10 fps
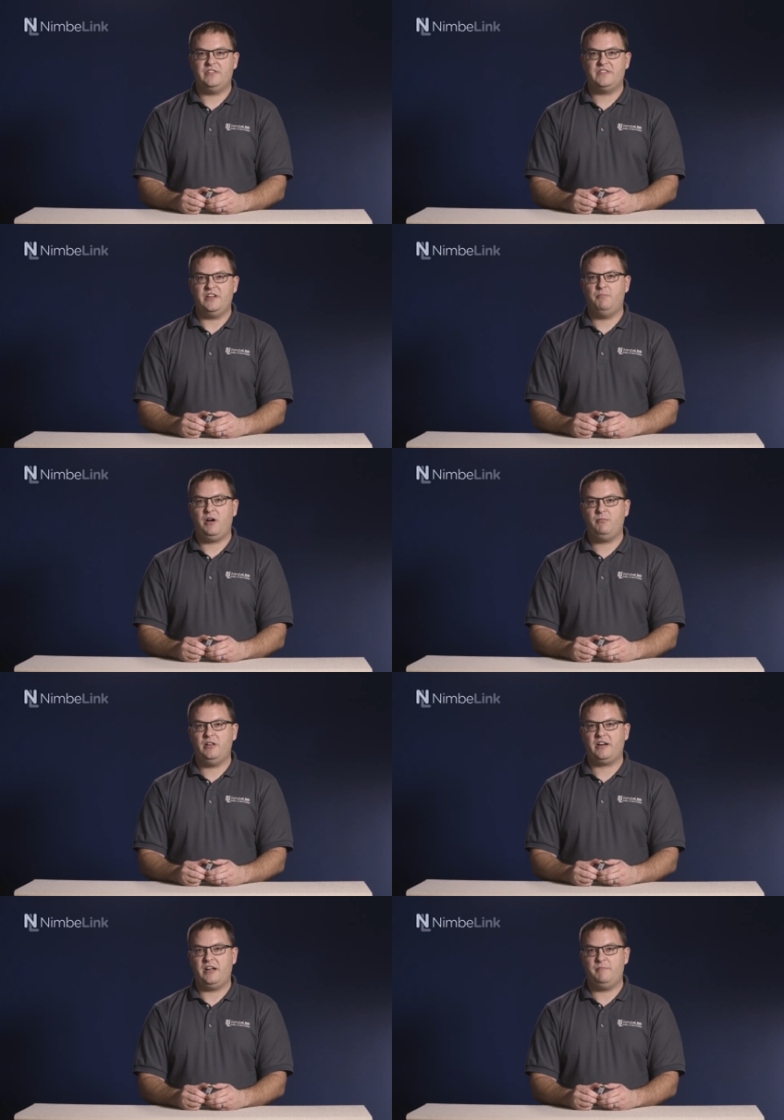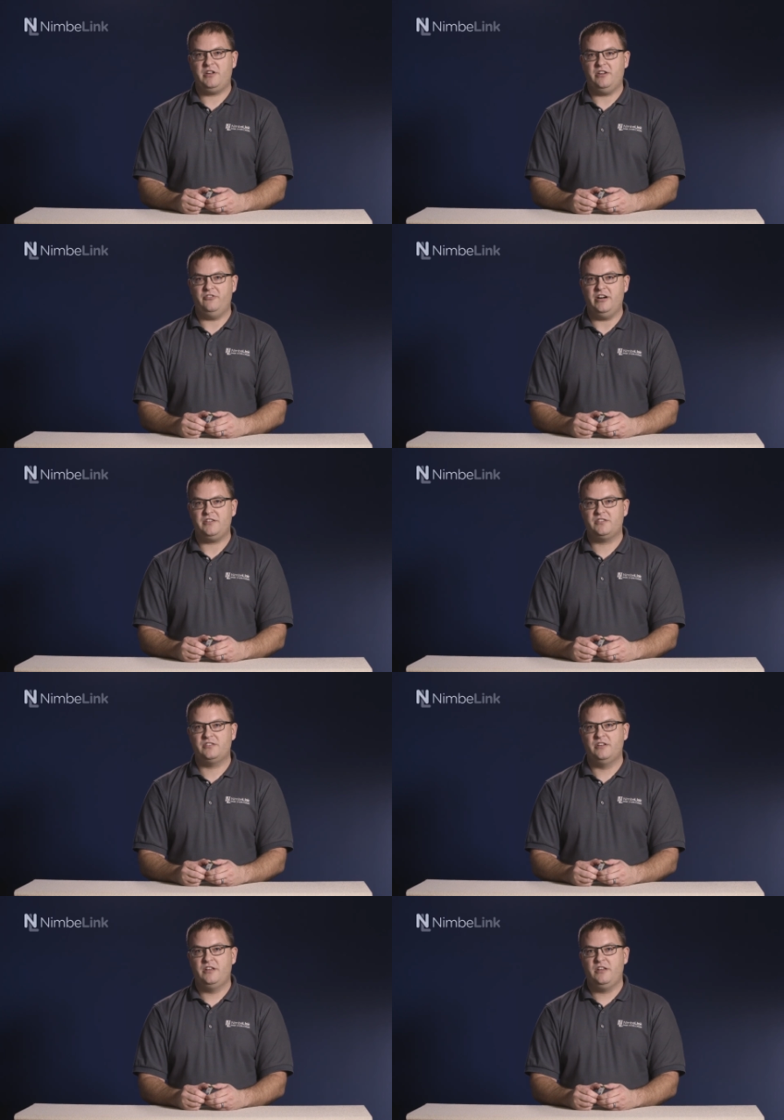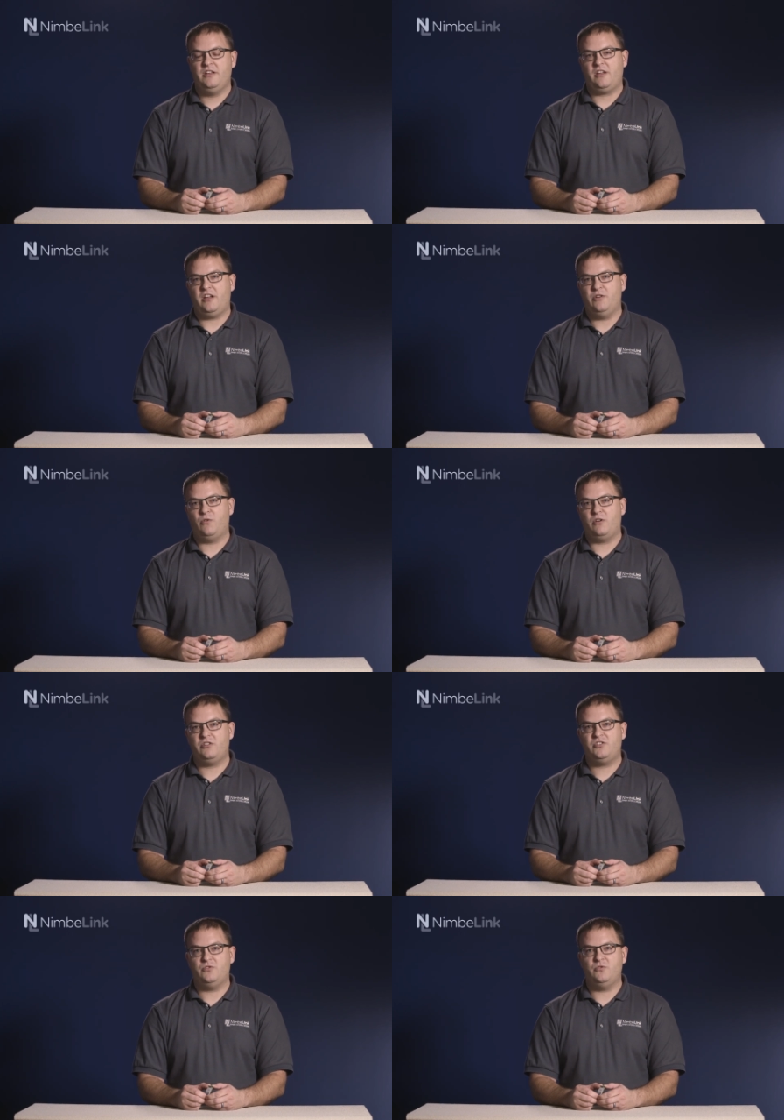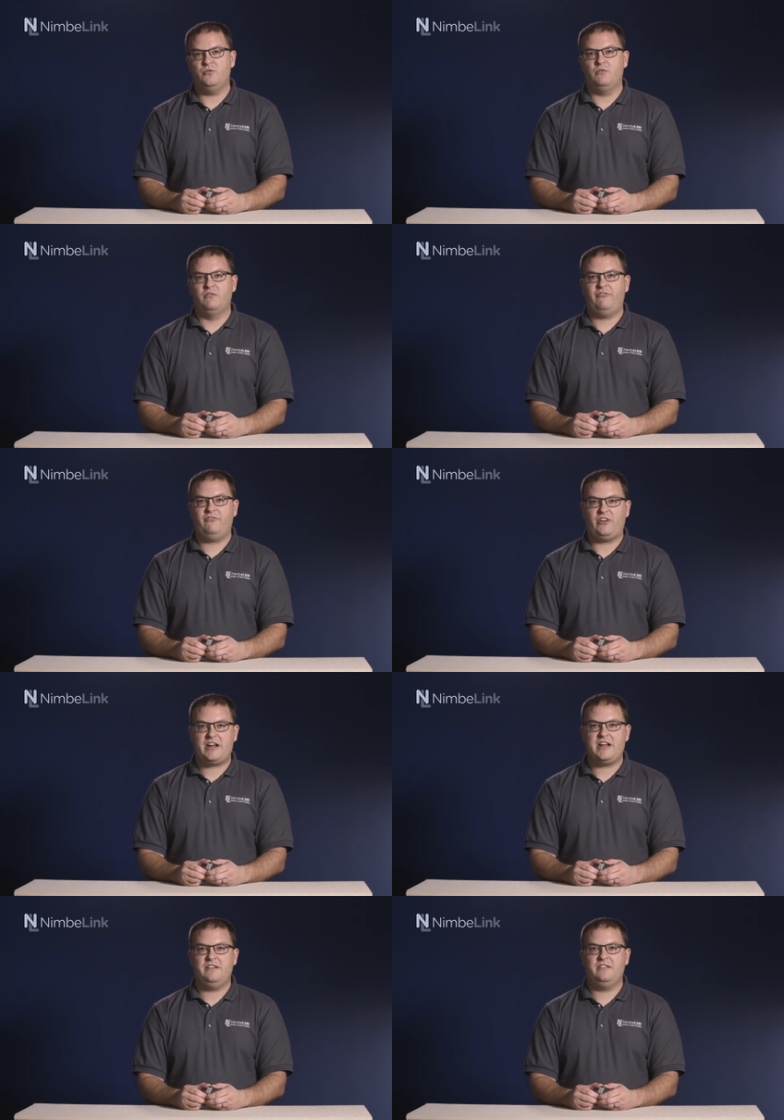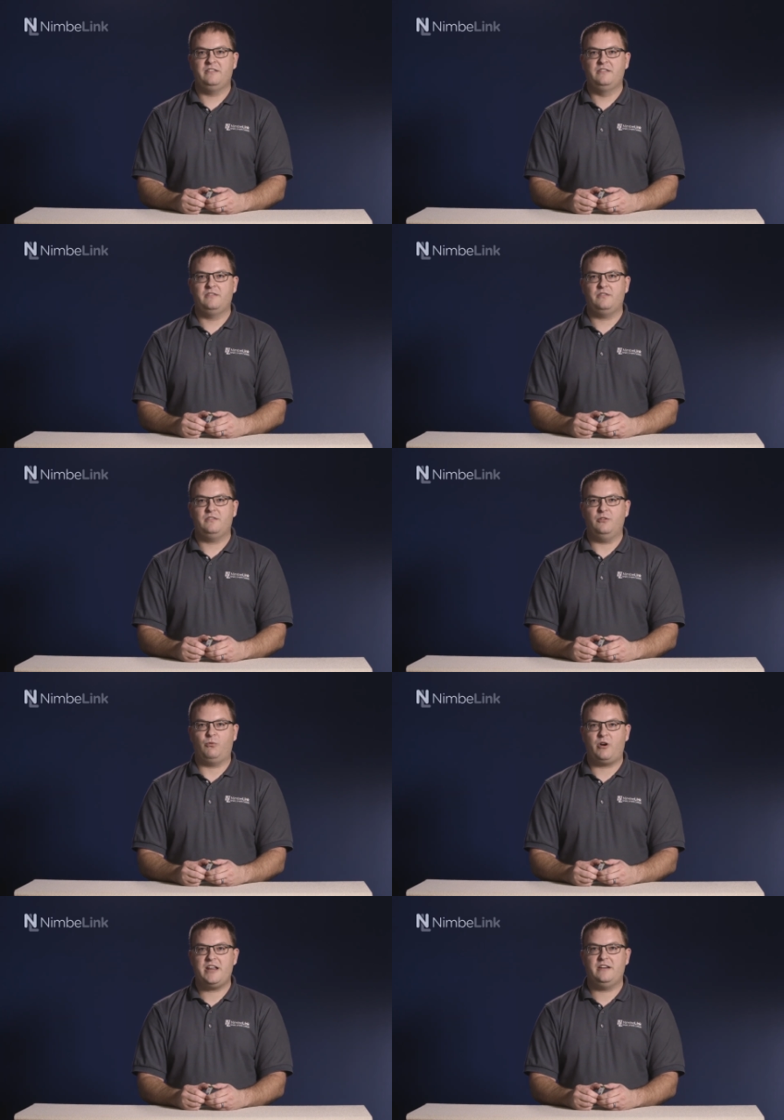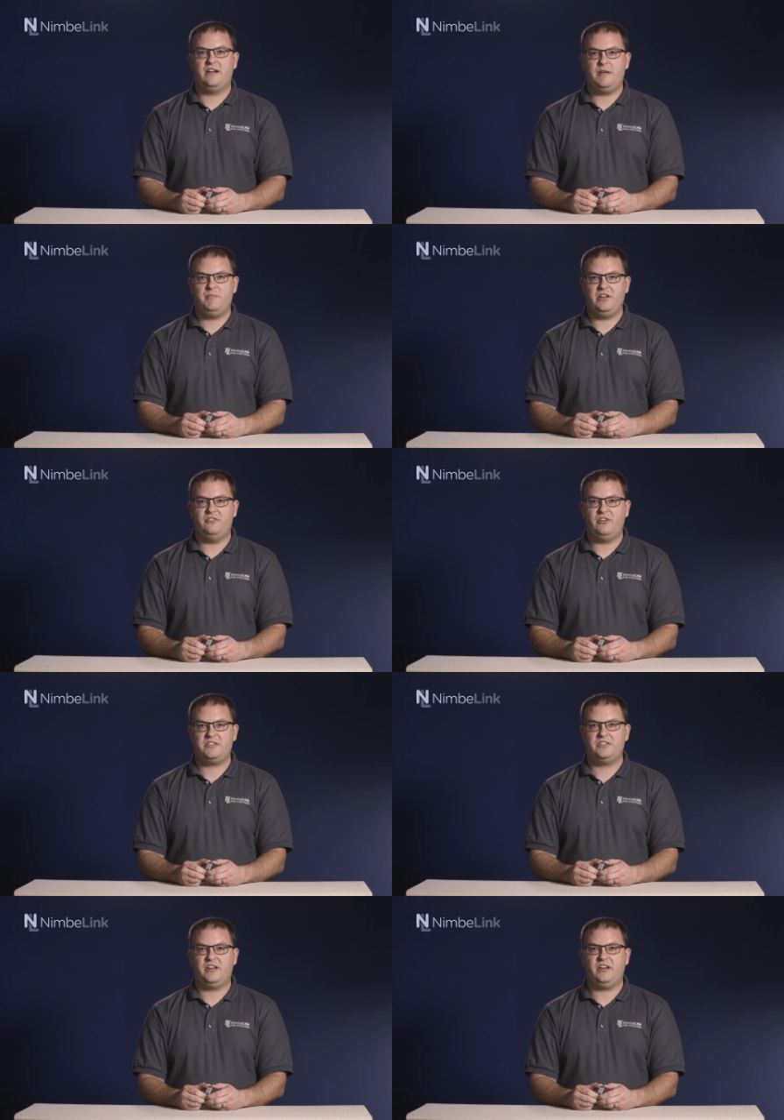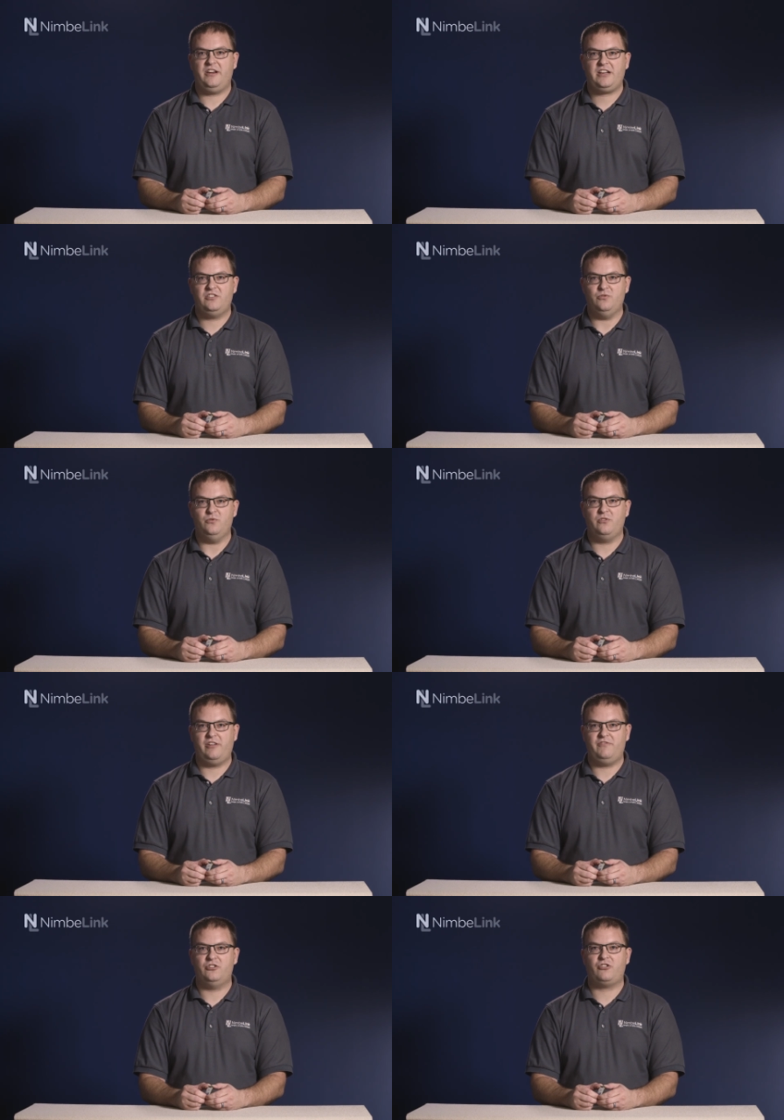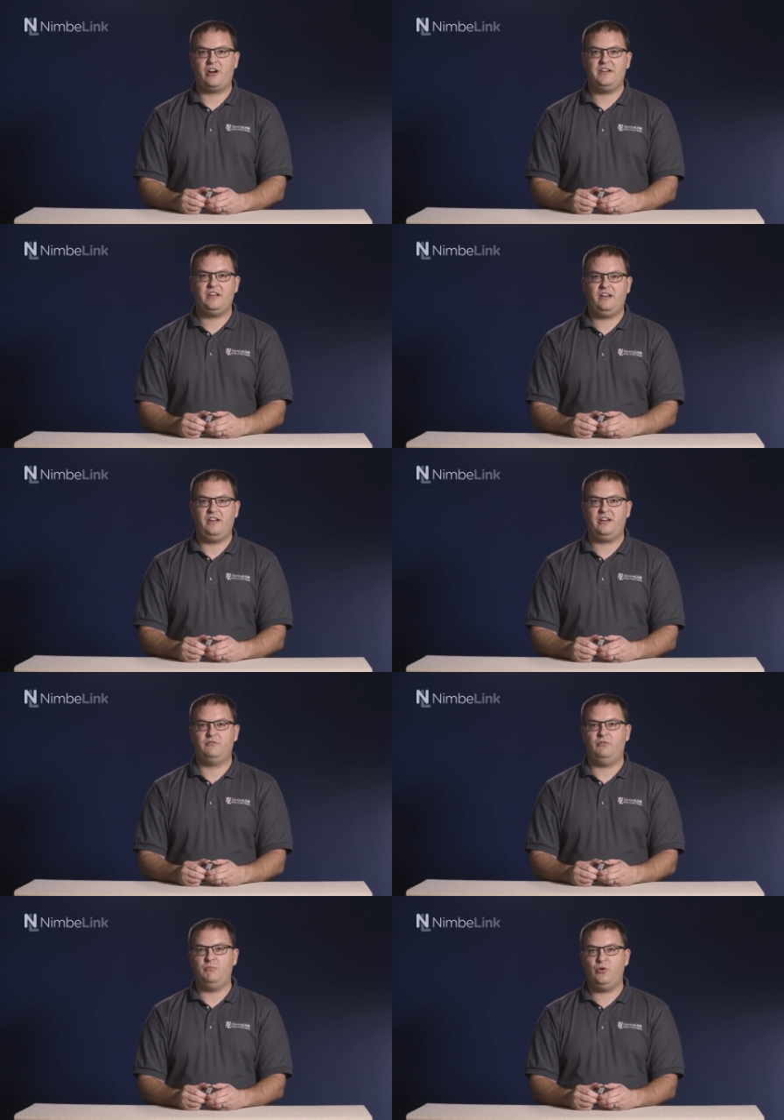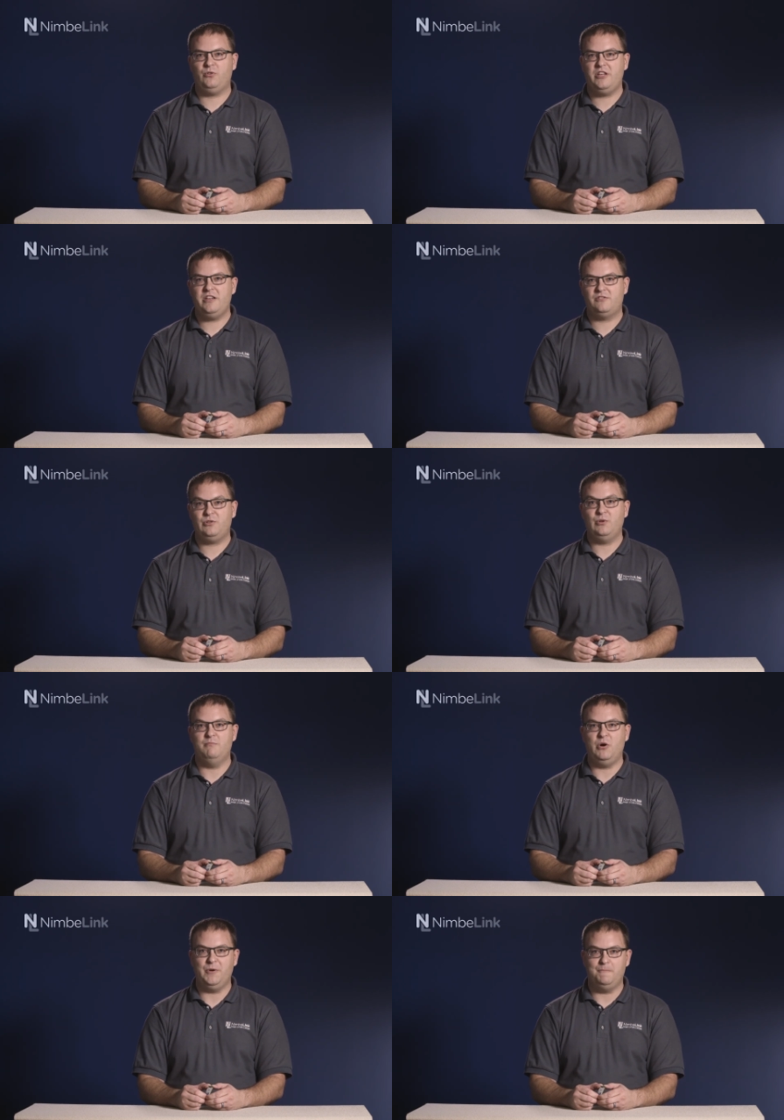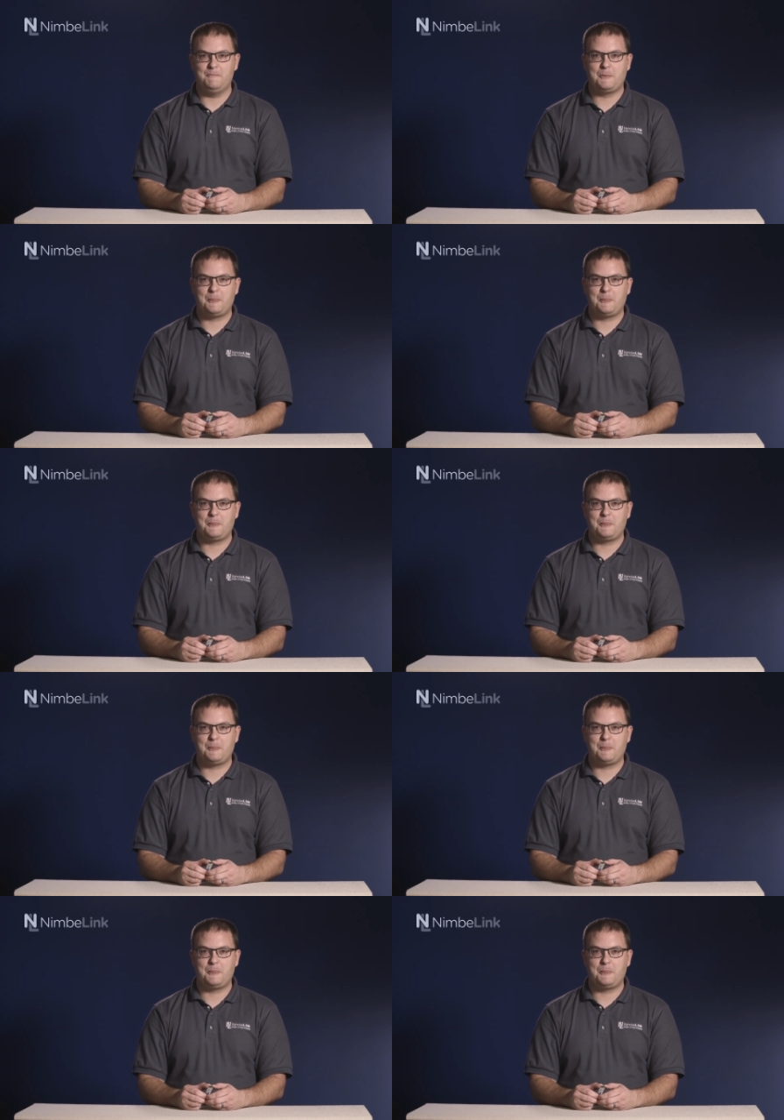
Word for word: it's a public IP address in order to find the right IP address to connect to if you're trying to connect remotely to the modem.